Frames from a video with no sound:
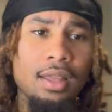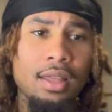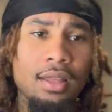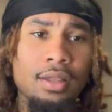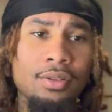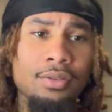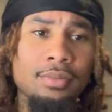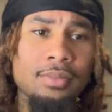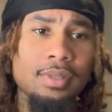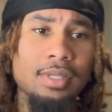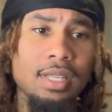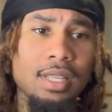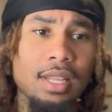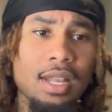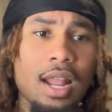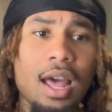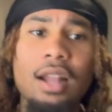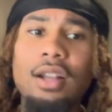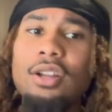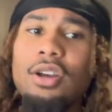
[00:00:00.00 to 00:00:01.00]
You know what I'm saying?
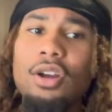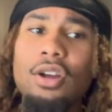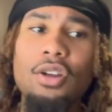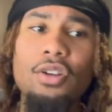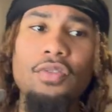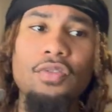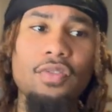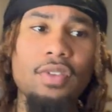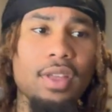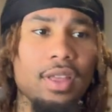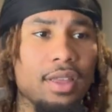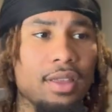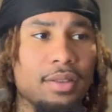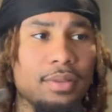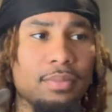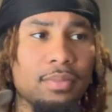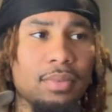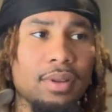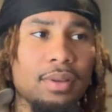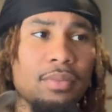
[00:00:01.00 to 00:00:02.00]
Not the hurt phase,
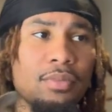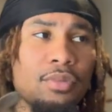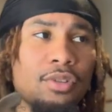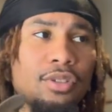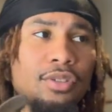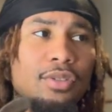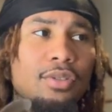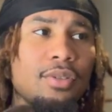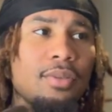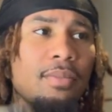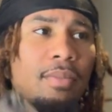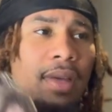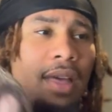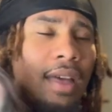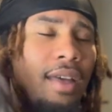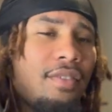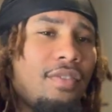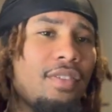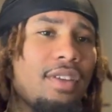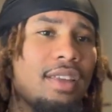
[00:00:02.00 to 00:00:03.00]
but more so the
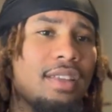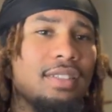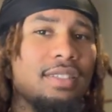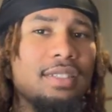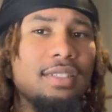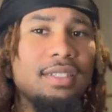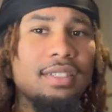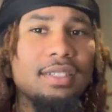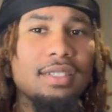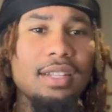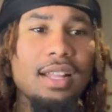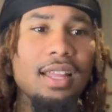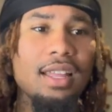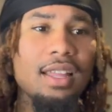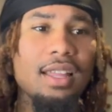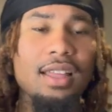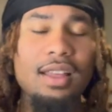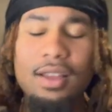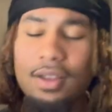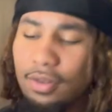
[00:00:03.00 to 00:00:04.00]
mad phase and just like,
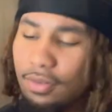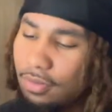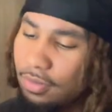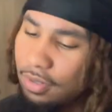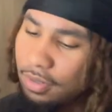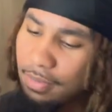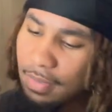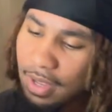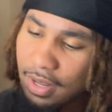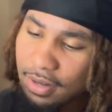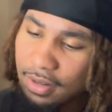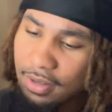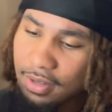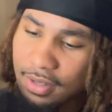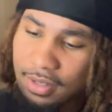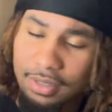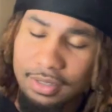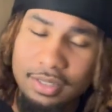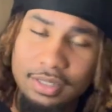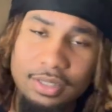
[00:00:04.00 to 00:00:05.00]
what's the matter?
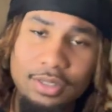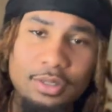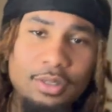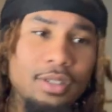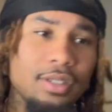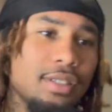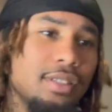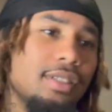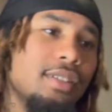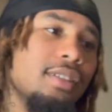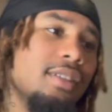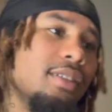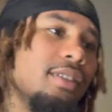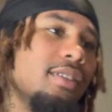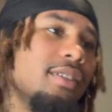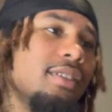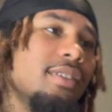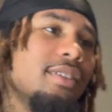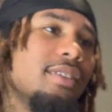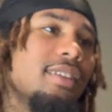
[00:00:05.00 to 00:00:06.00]
Just so the, the,
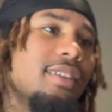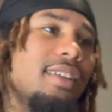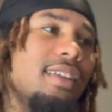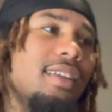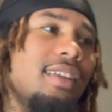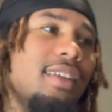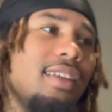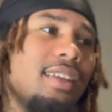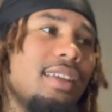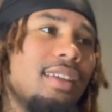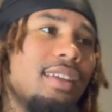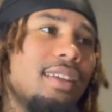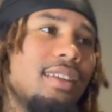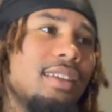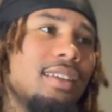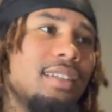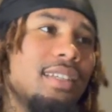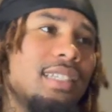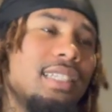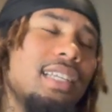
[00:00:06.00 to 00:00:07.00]

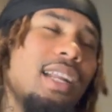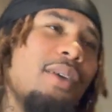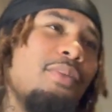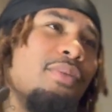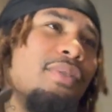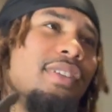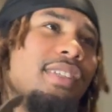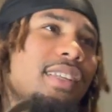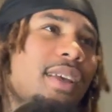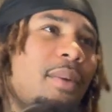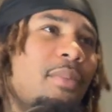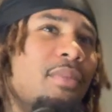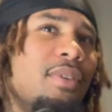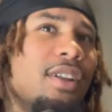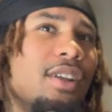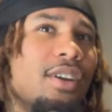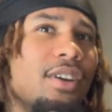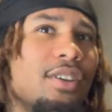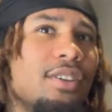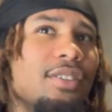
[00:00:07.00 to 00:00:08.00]
the, I wouldn't say I'm
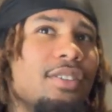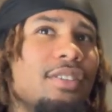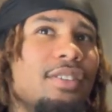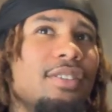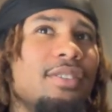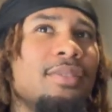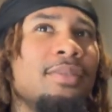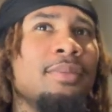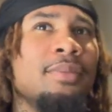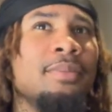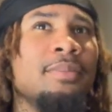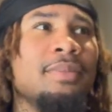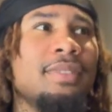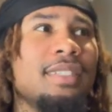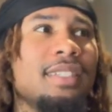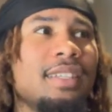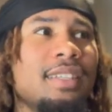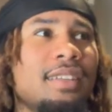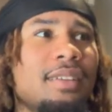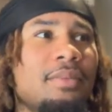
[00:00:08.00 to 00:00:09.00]
really hurt. You know what I'm
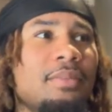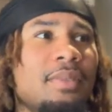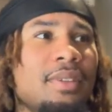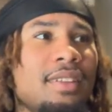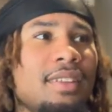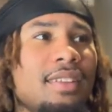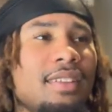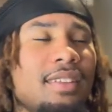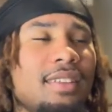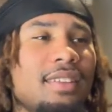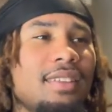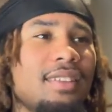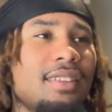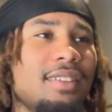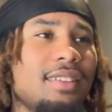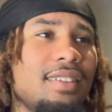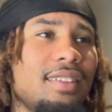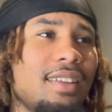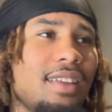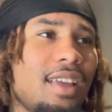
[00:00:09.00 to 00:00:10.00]
saying? I mean,
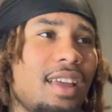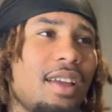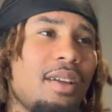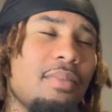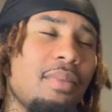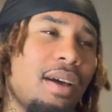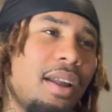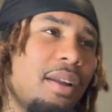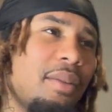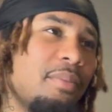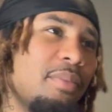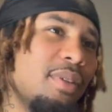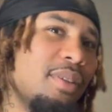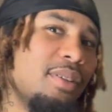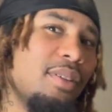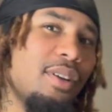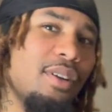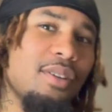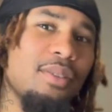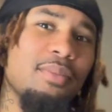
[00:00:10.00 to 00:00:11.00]
everybody done been
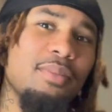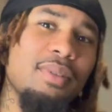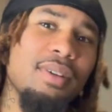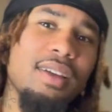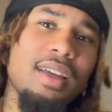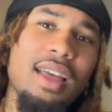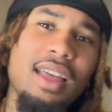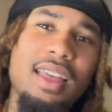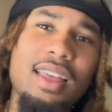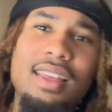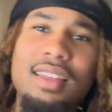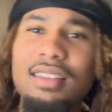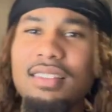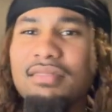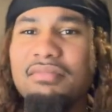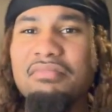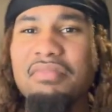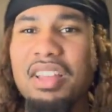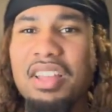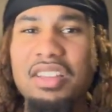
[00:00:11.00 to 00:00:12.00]
hurt, but I
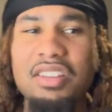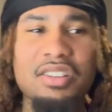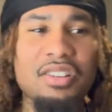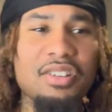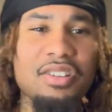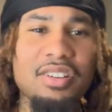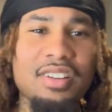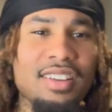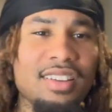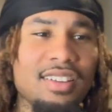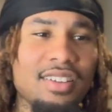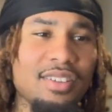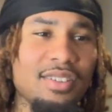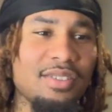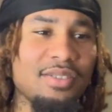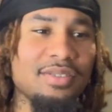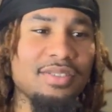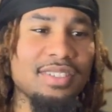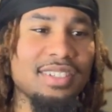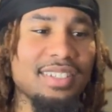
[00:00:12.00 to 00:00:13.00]
ain't, I ain't hurt. I ain't hurt
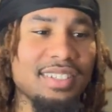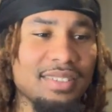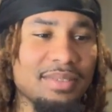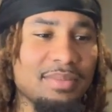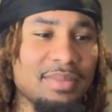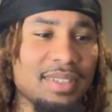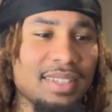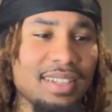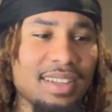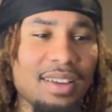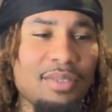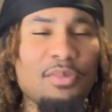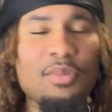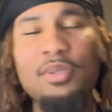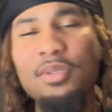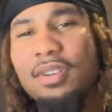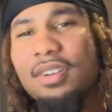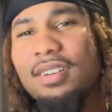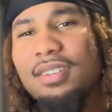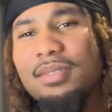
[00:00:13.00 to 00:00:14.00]
on that, man. I
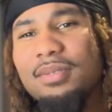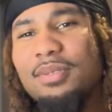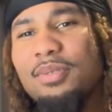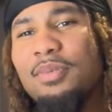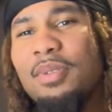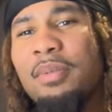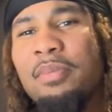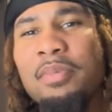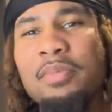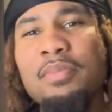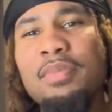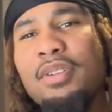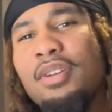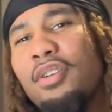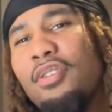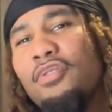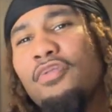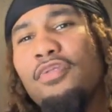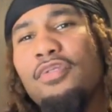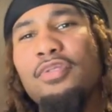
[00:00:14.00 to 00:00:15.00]
woke up, so what I'm gonna be
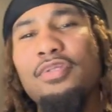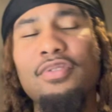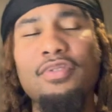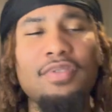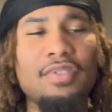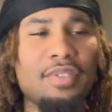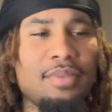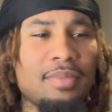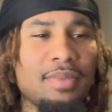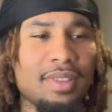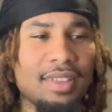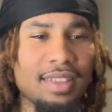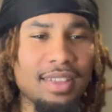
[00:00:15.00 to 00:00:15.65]
hurt for, you feel me?